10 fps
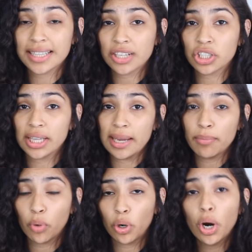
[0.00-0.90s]
It's actually a
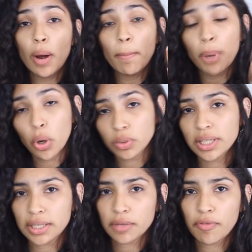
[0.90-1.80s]
more
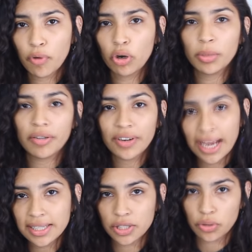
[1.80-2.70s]
potent form of
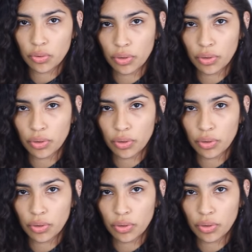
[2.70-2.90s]
castor